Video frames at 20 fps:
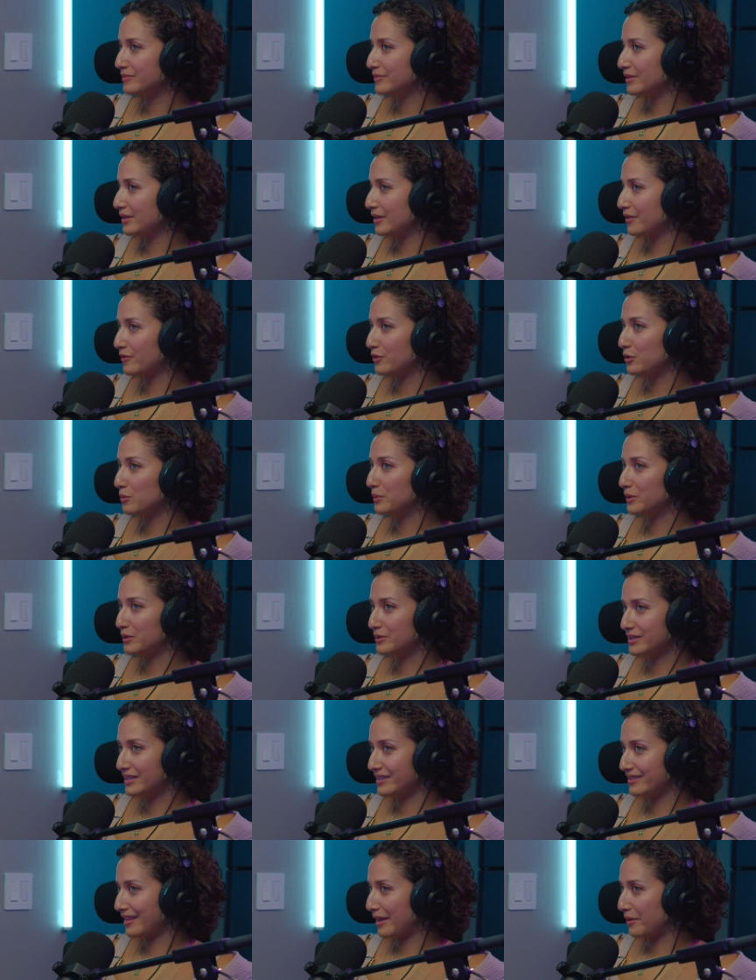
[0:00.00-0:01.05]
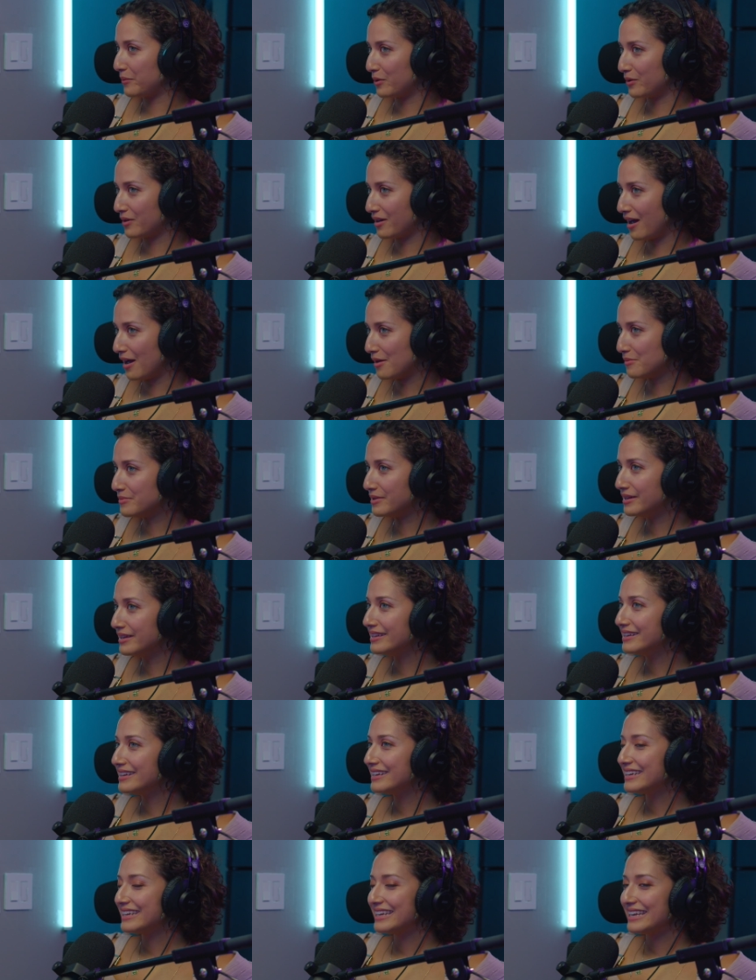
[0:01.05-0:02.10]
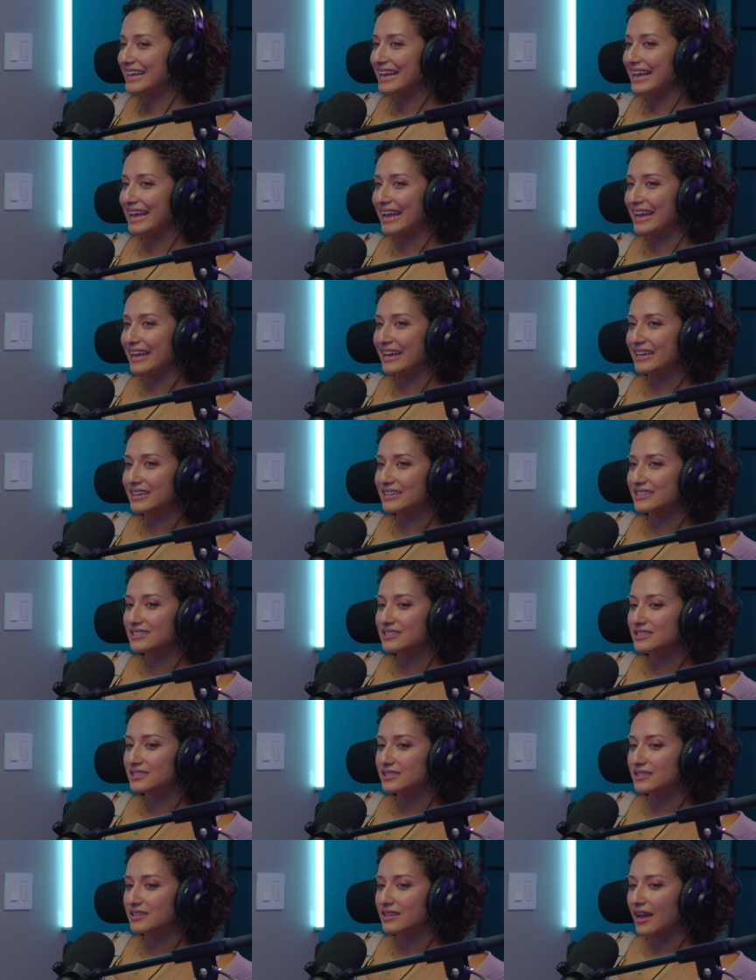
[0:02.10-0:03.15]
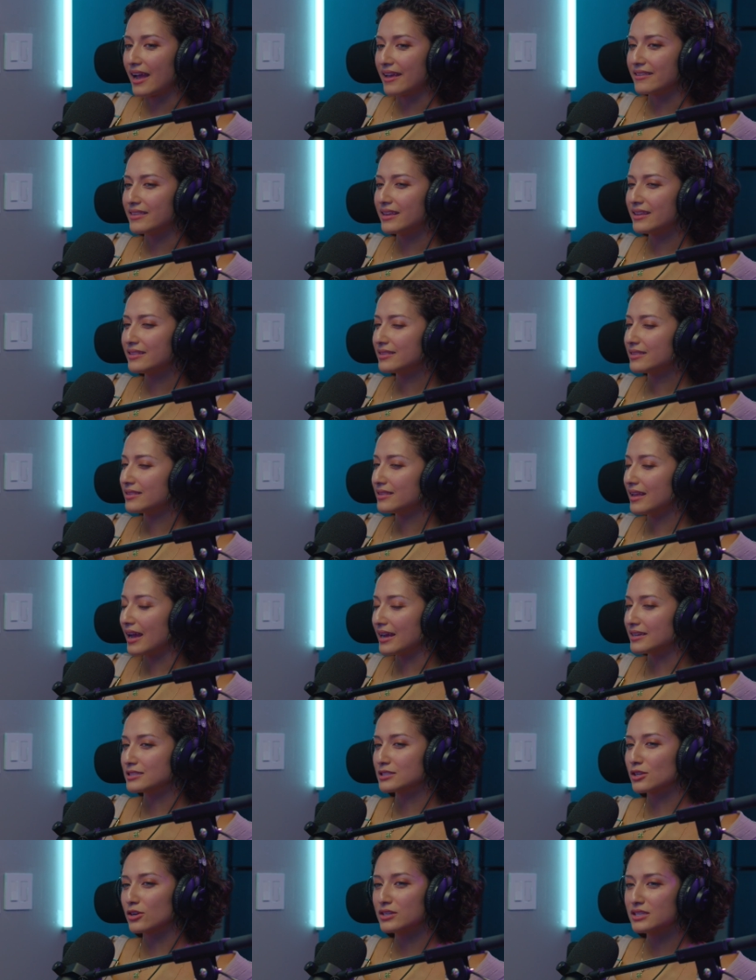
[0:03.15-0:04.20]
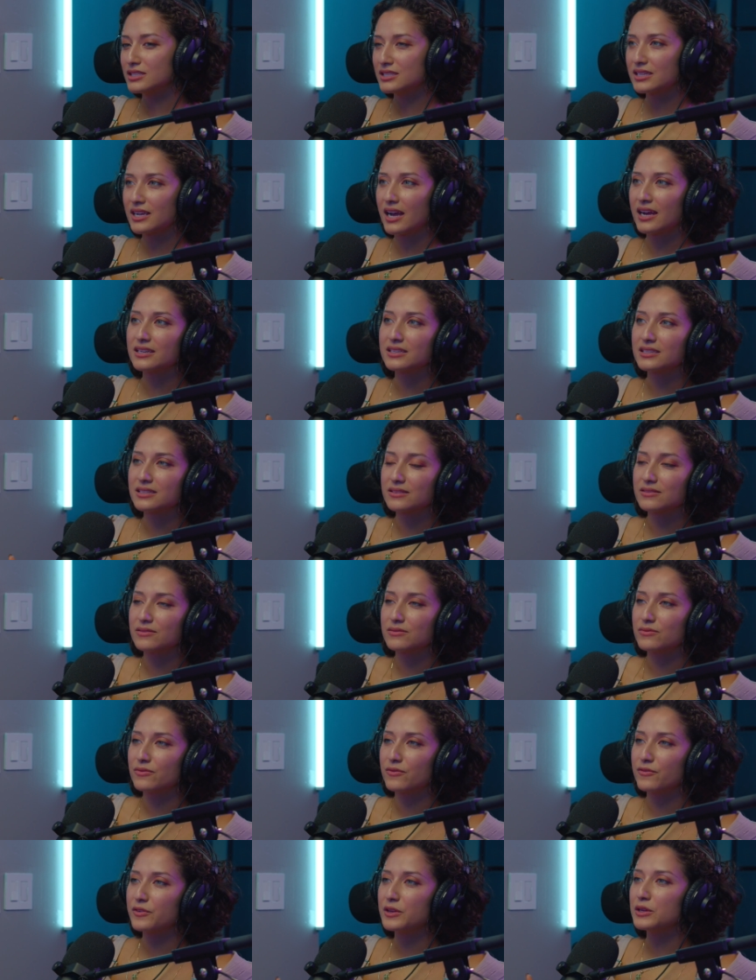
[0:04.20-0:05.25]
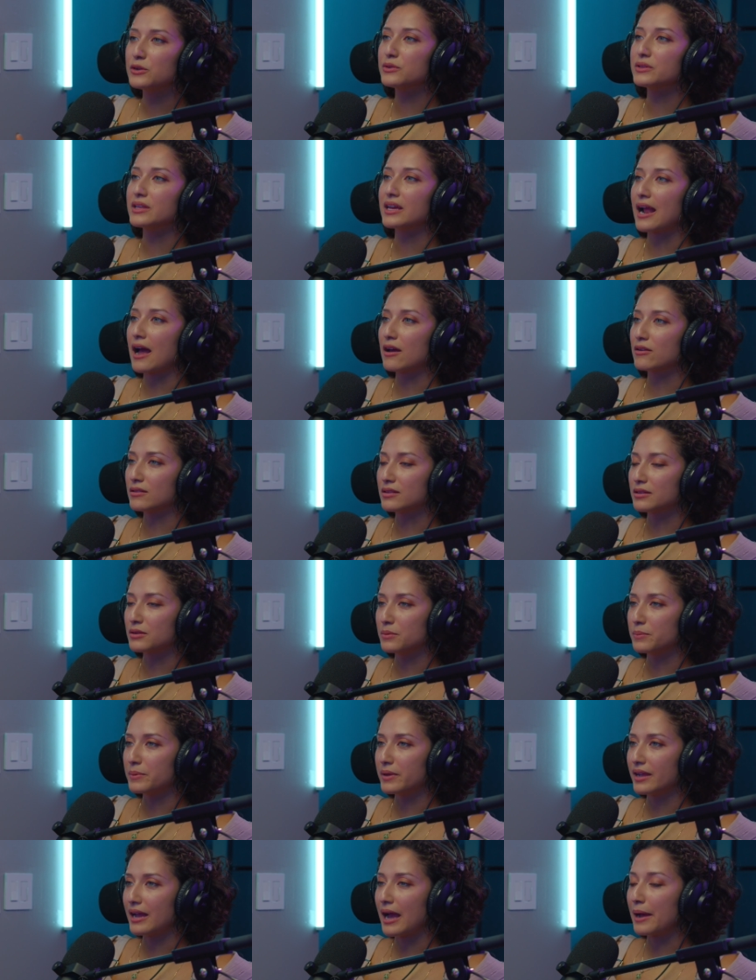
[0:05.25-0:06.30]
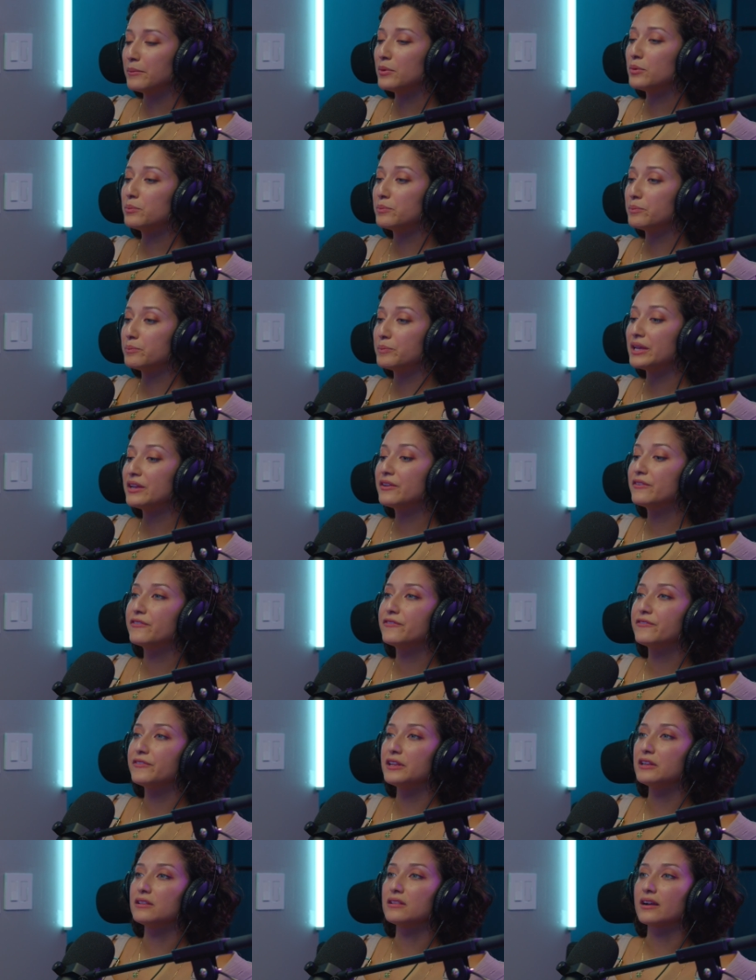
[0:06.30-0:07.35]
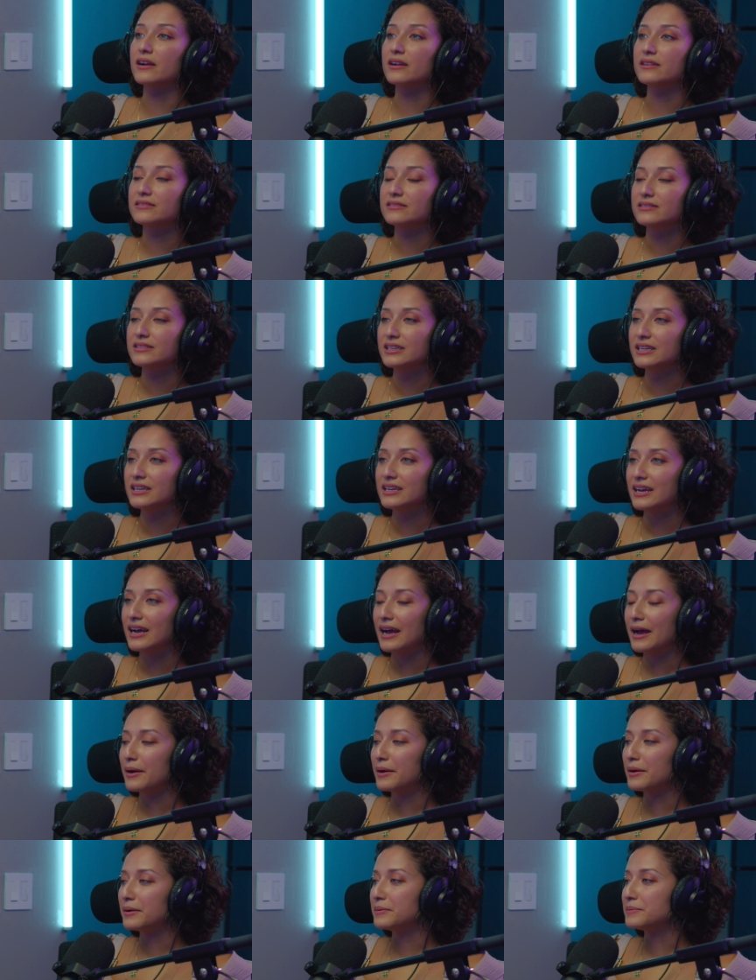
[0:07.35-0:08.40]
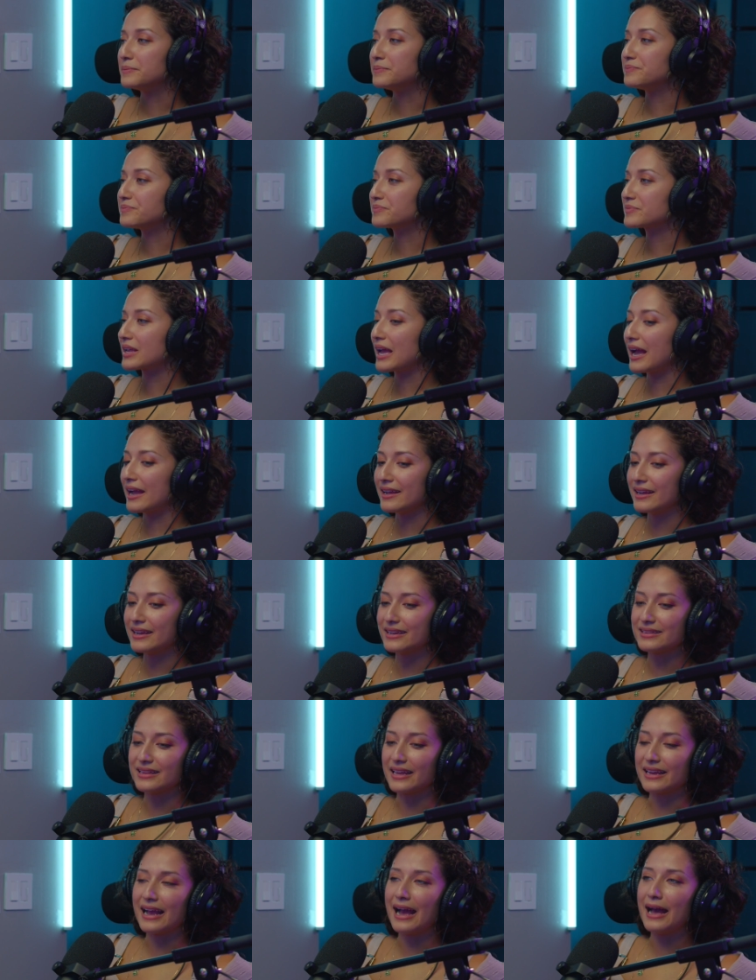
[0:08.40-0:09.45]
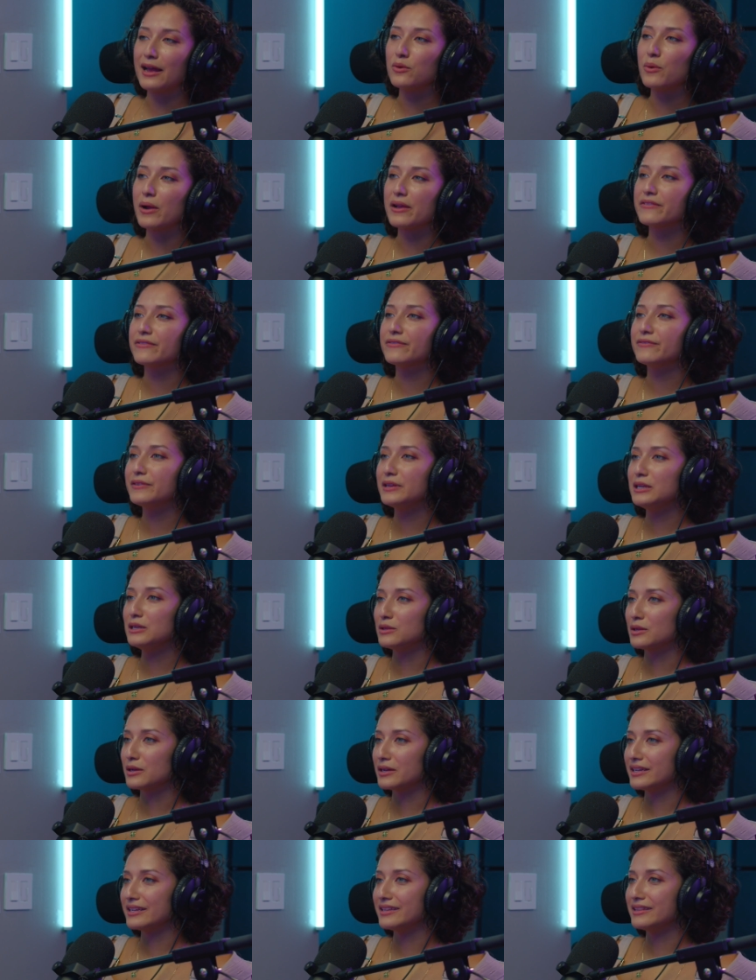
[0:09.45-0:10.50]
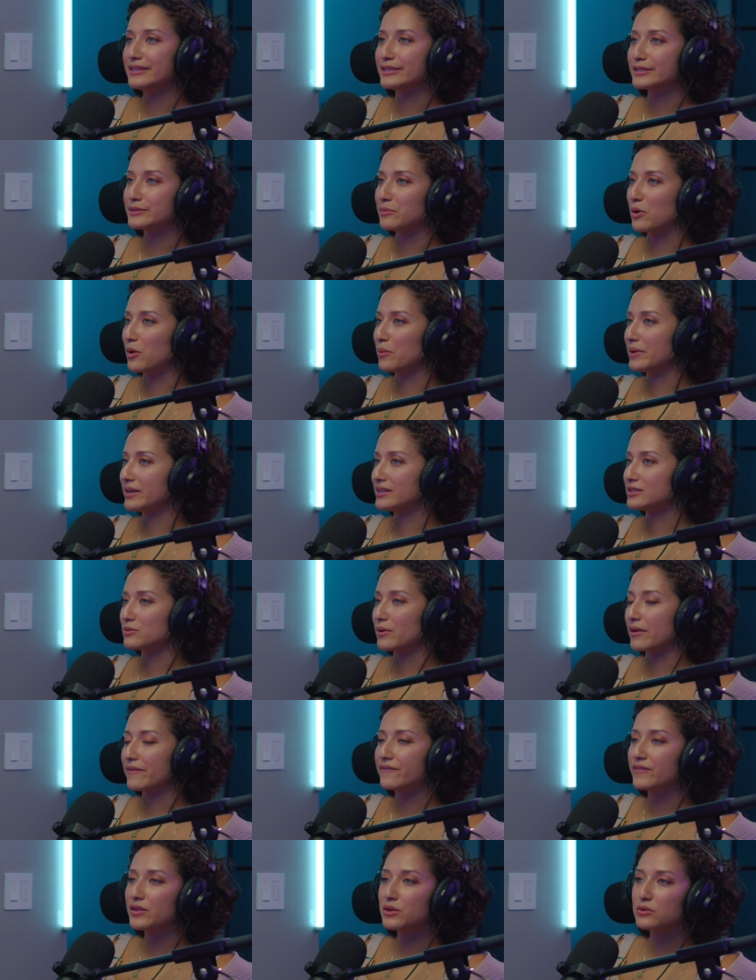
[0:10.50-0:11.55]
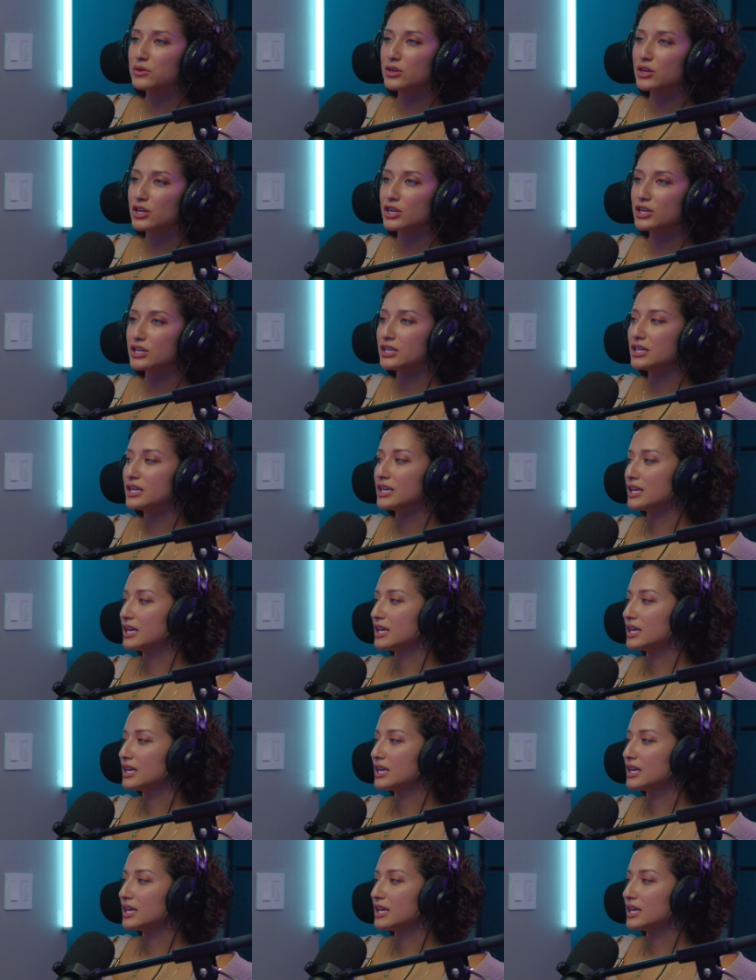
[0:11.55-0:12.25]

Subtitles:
If you build it, they will come. And I think I started to kind of feel that out a little bit. I'm a big feeler. How do I feel in this moment? Do I feel good?